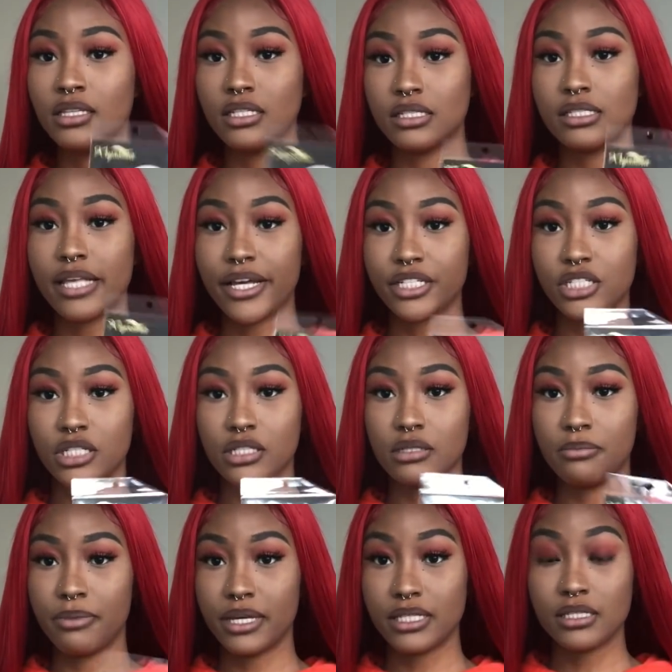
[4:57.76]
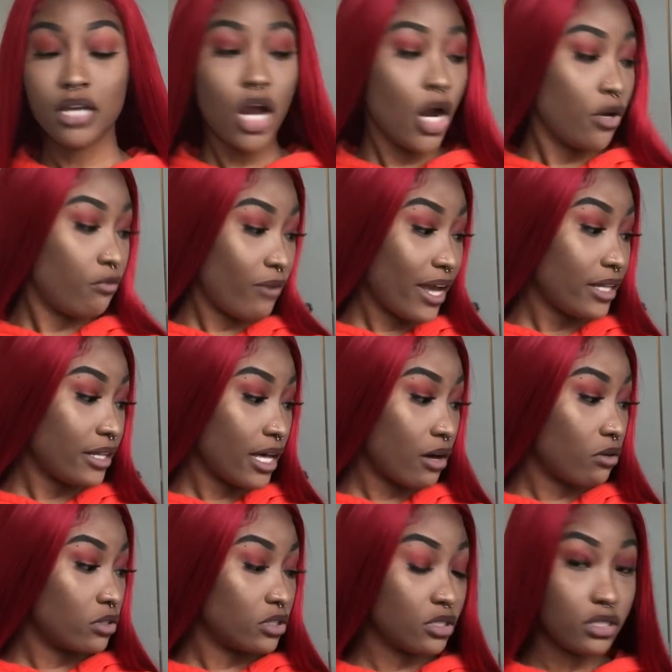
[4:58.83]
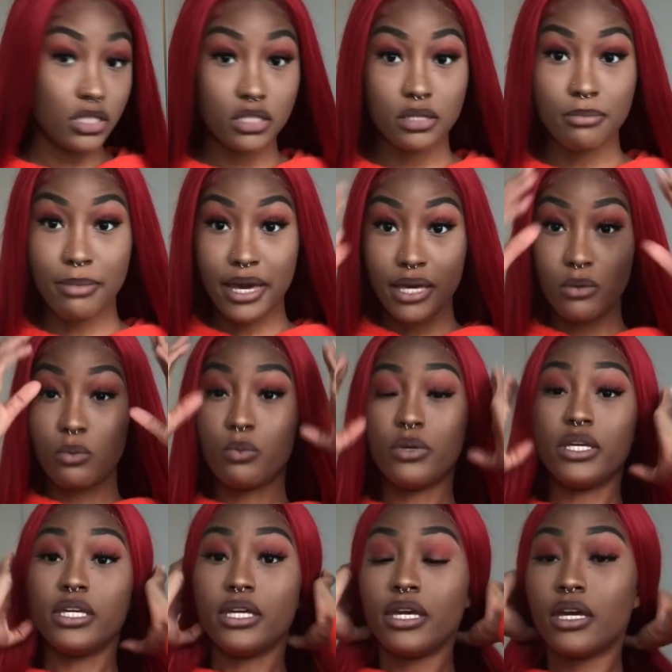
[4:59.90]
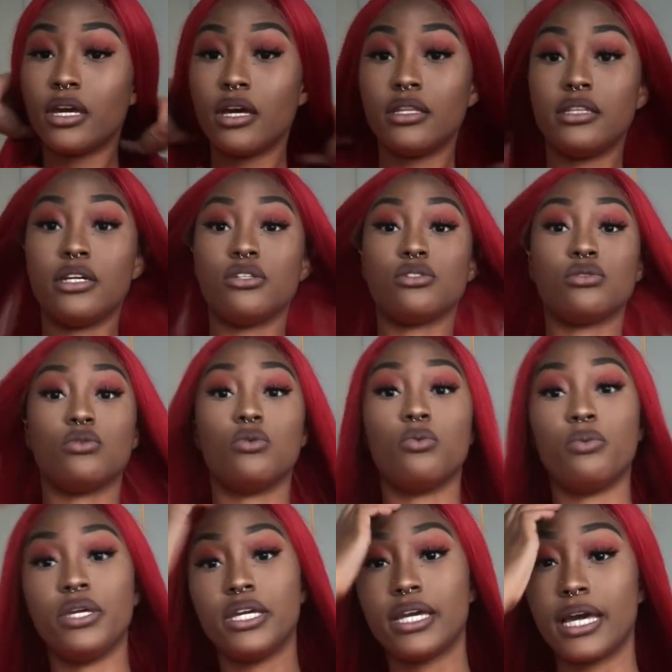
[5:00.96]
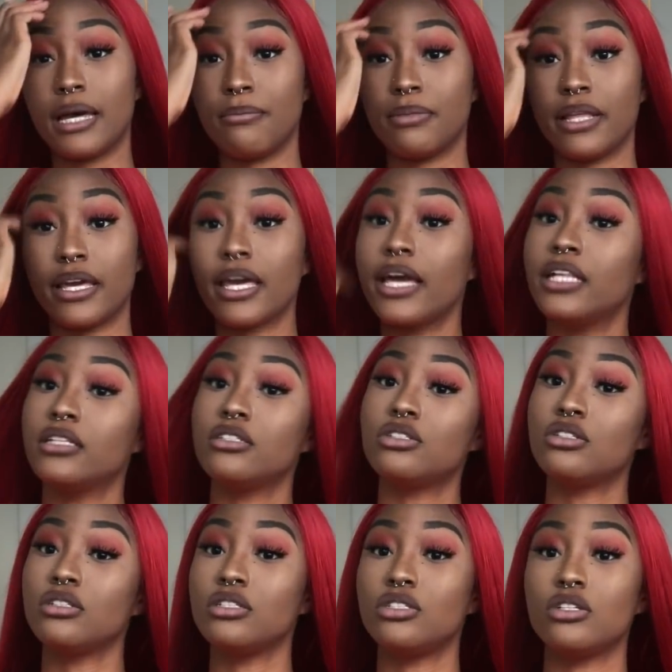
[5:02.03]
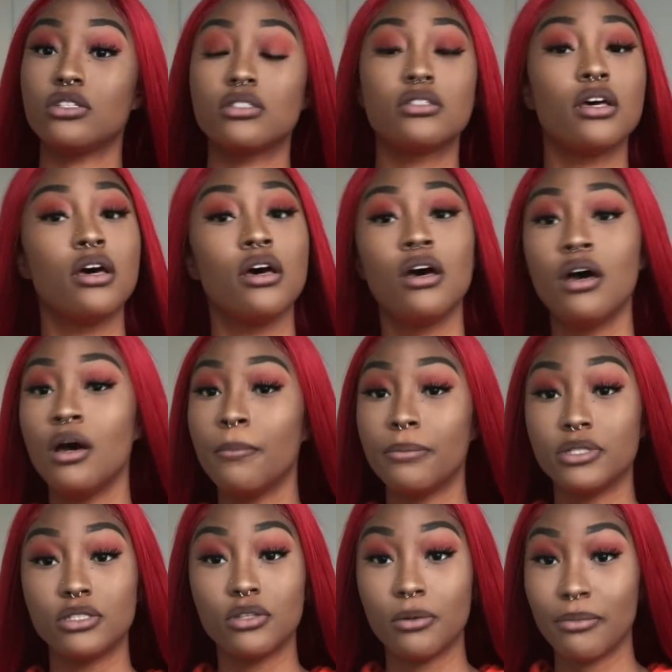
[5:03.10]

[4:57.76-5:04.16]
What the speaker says: this is actually the best. Right now, underneath my wig, there's no wig cap. Like, I literally just put it